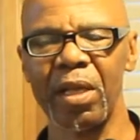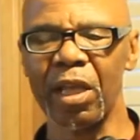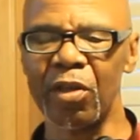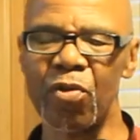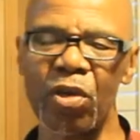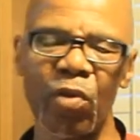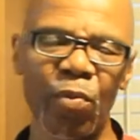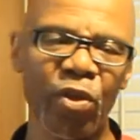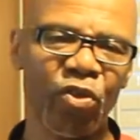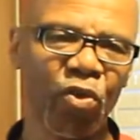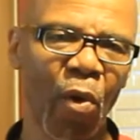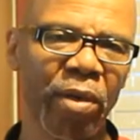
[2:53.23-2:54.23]
That you can
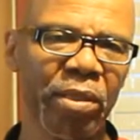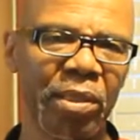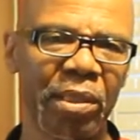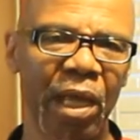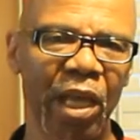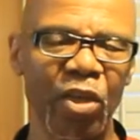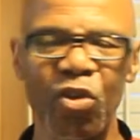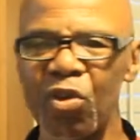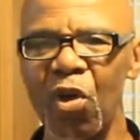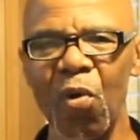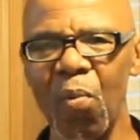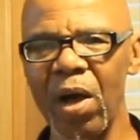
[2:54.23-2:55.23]
rejoice and say, you
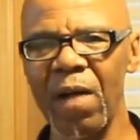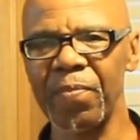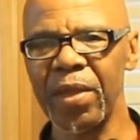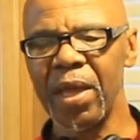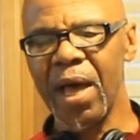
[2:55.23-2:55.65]
know what?